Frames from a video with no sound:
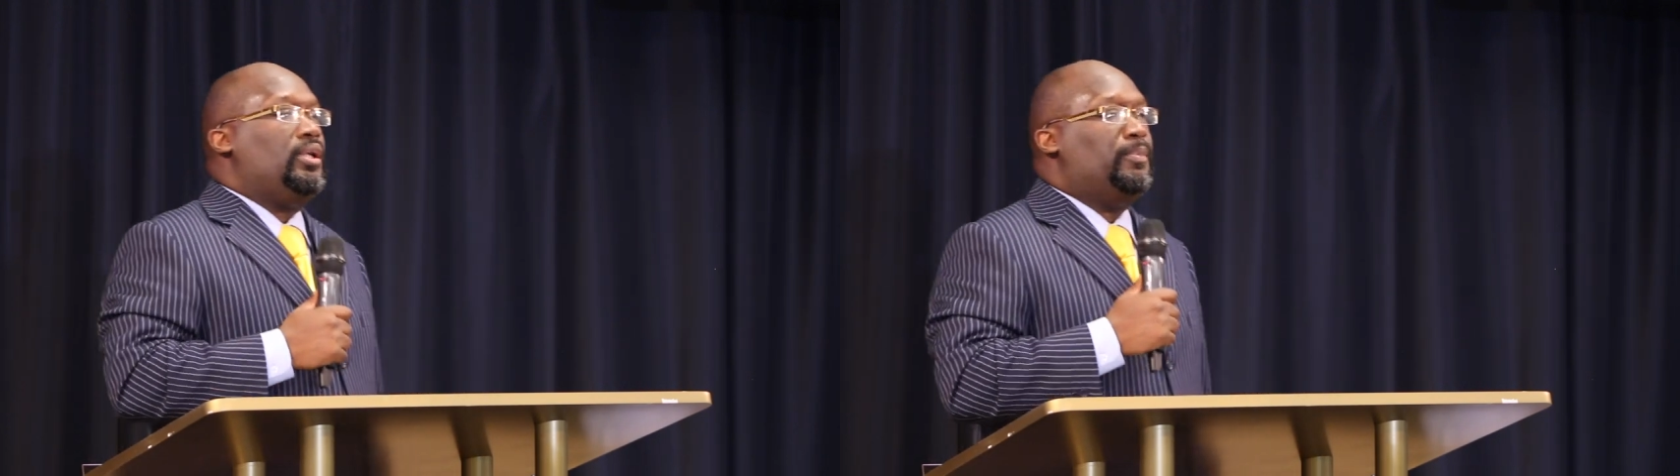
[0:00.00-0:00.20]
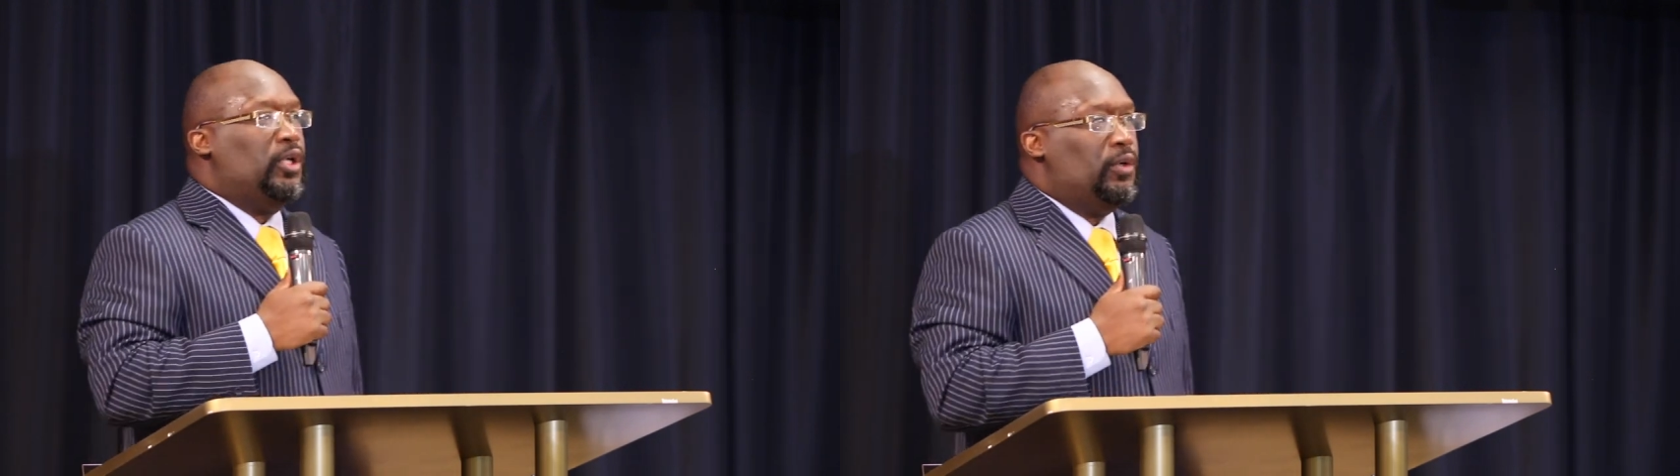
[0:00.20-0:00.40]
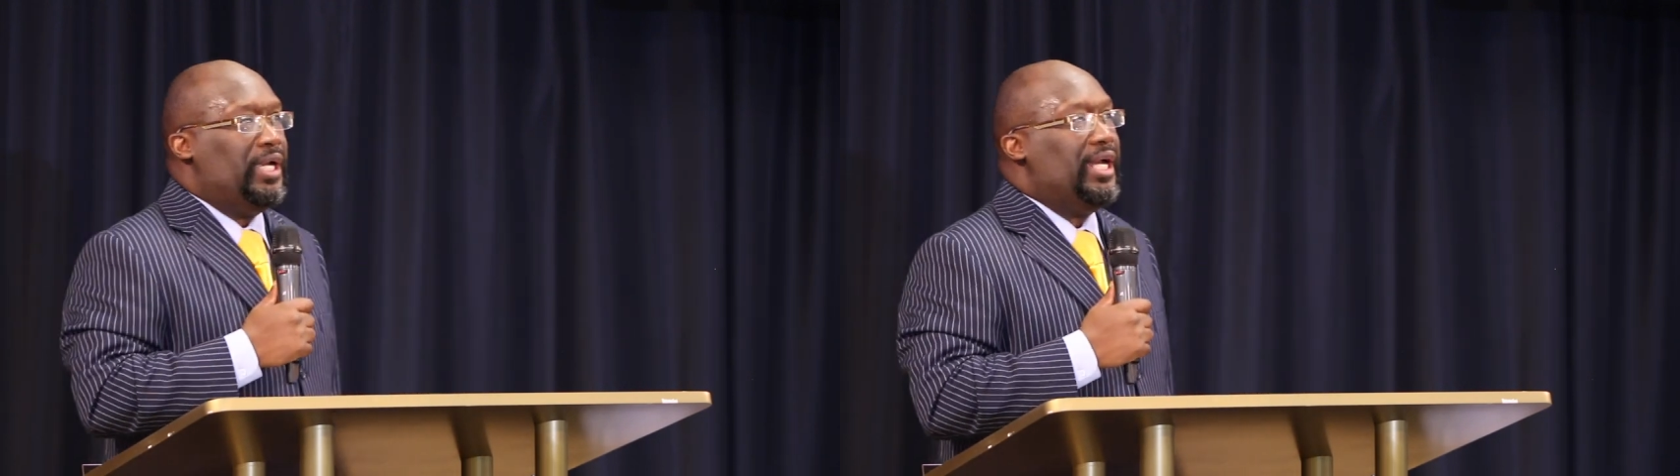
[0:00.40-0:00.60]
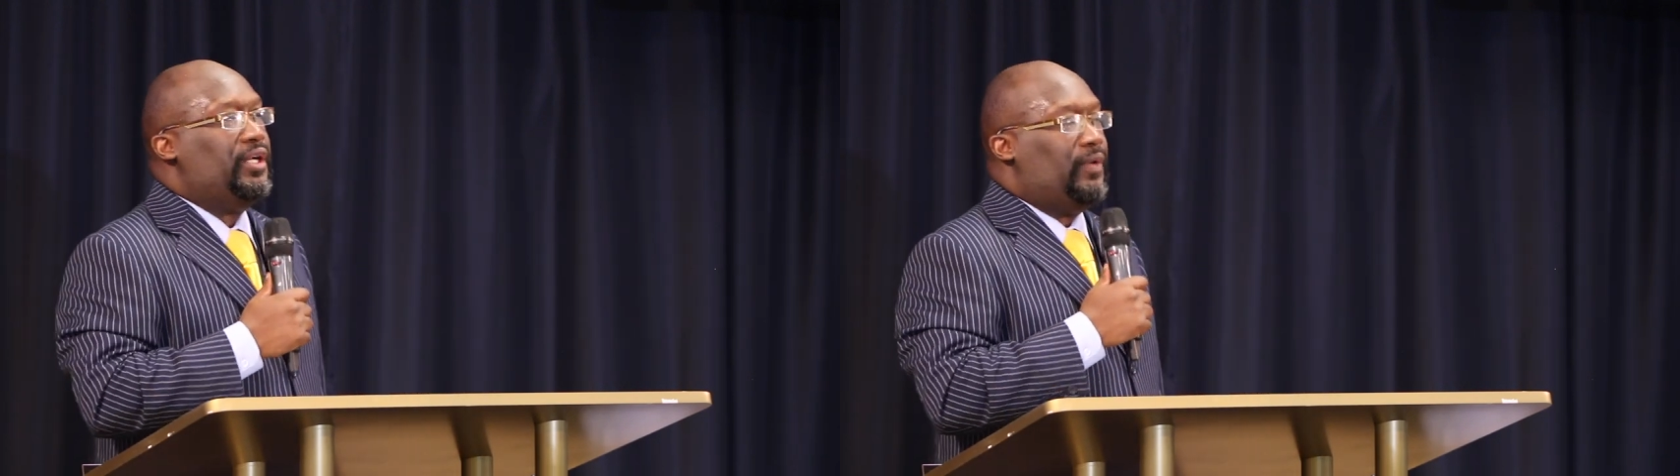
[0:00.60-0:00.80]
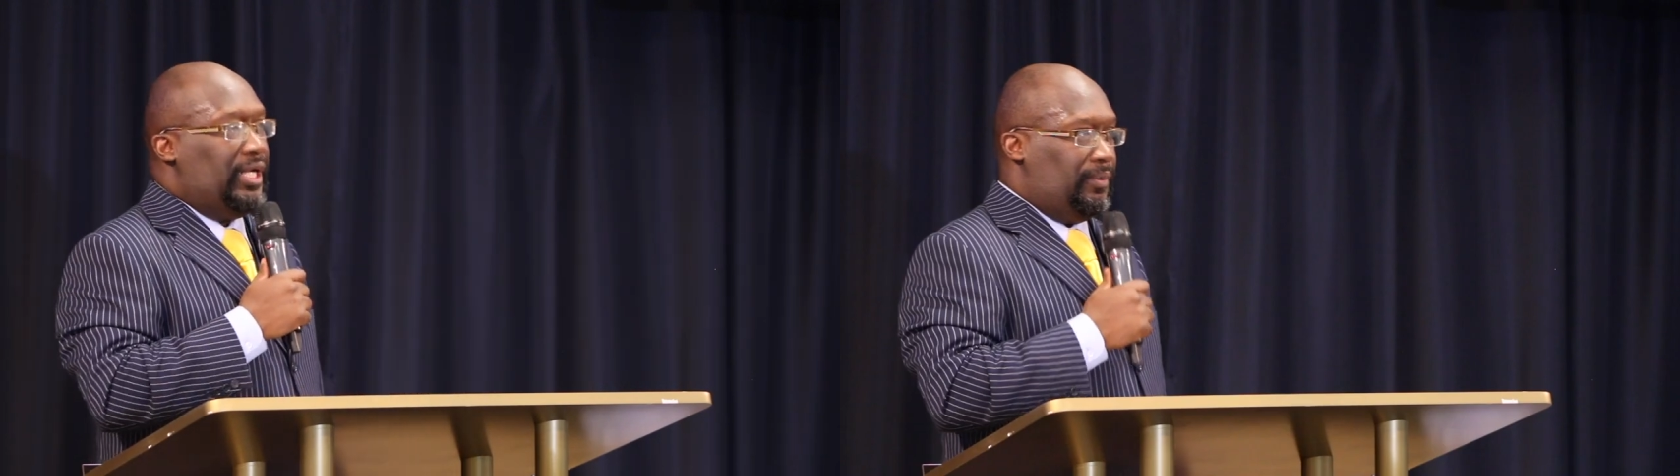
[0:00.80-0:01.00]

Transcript: The blue one and the gray